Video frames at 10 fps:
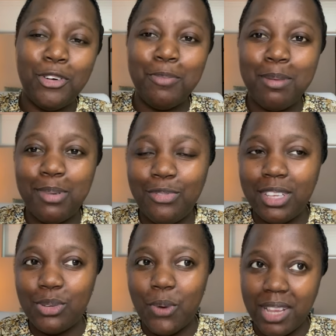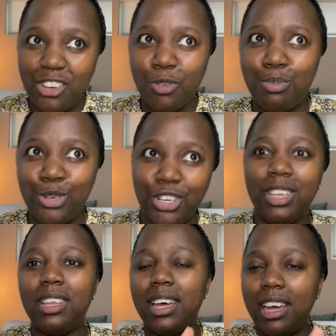or maybe if it's one that you're
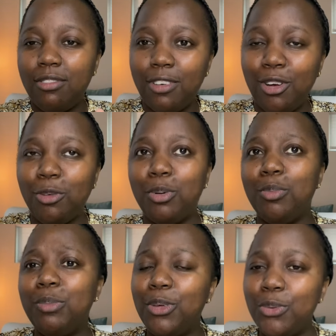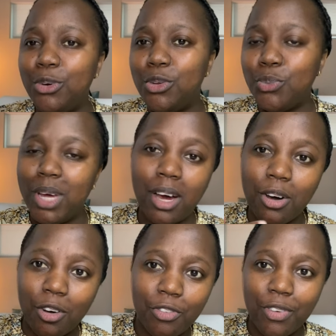pushing the envelope, or maybe you won't
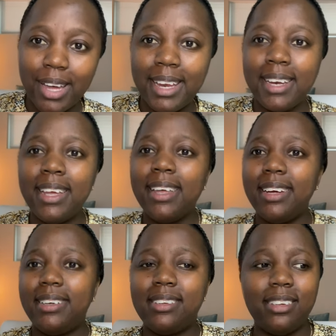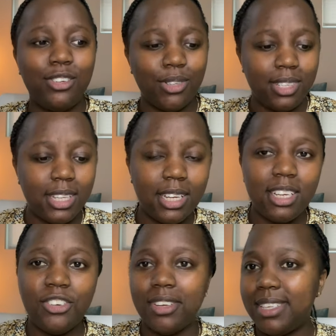wear often, it isn't your
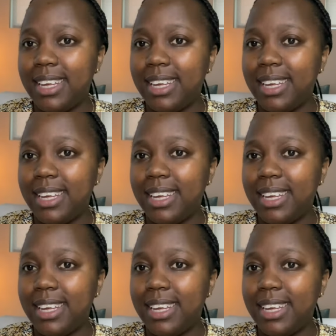signature